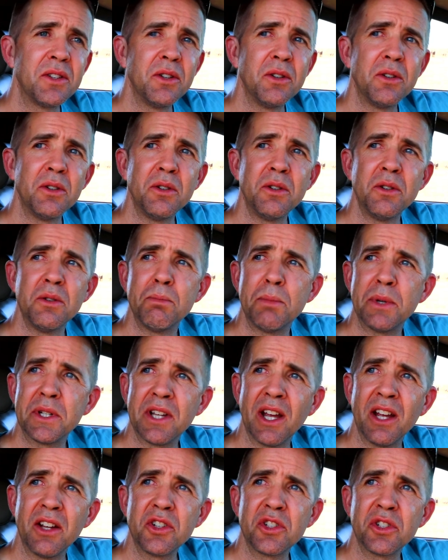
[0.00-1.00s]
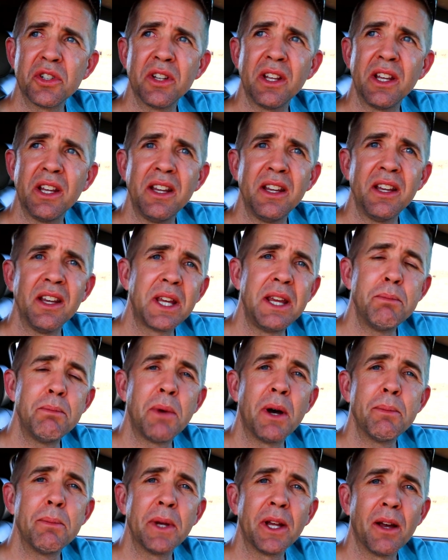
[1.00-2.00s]
to potentially keep
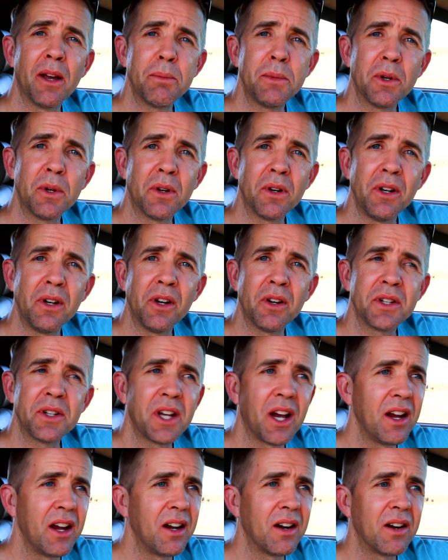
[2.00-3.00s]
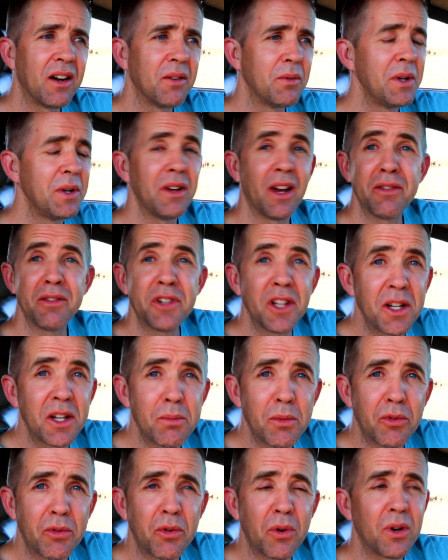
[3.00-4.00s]
pumping up your tire. I've done
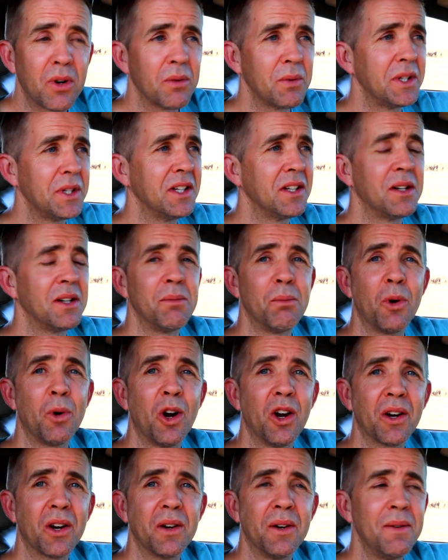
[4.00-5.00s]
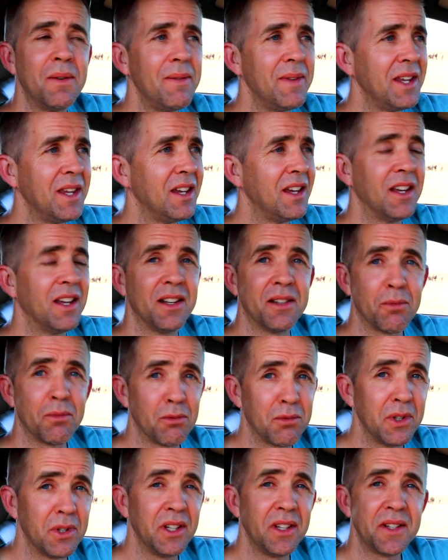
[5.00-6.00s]
it before. We did it in Morocco. It
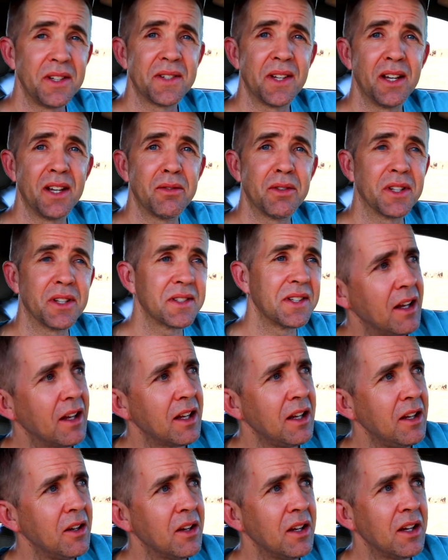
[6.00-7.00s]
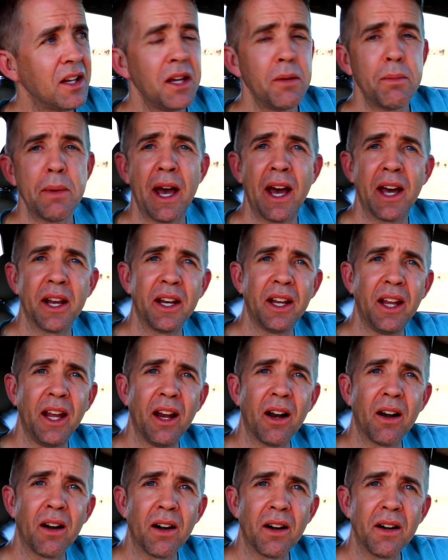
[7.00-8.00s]
really saved us. You can keep adding
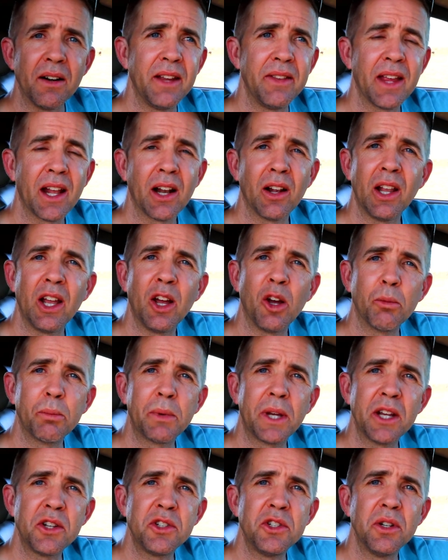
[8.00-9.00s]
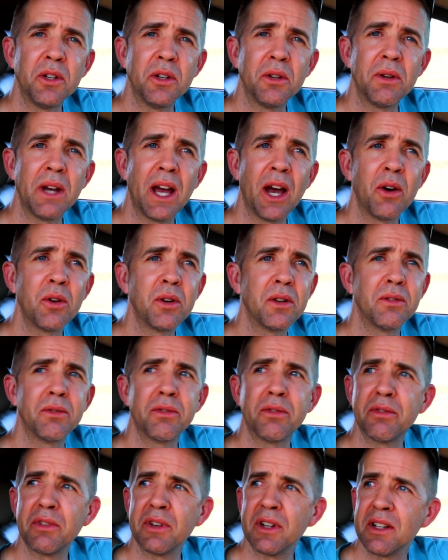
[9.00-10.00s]
air, and that'll help get you out
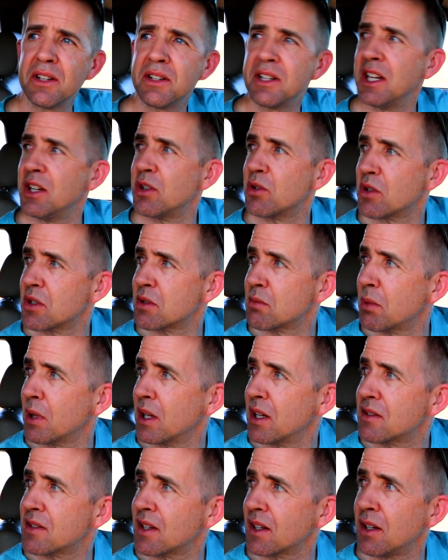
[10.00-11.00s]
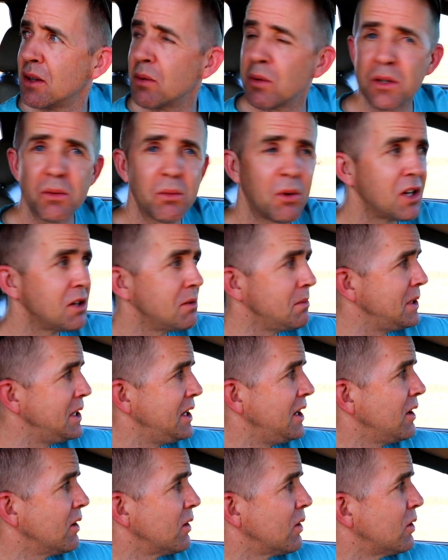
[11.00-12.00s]
of a dangerous place. Like, you wouldn't want to be
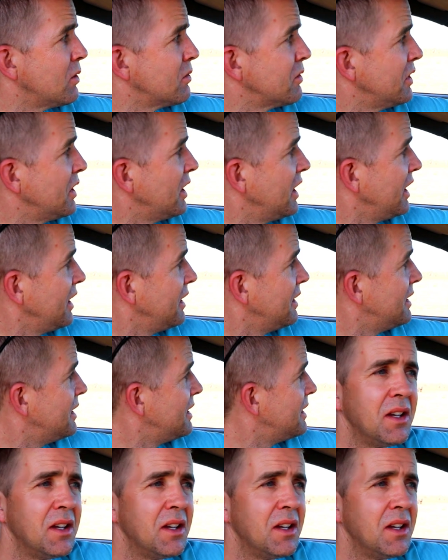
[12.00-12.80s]
here overnight.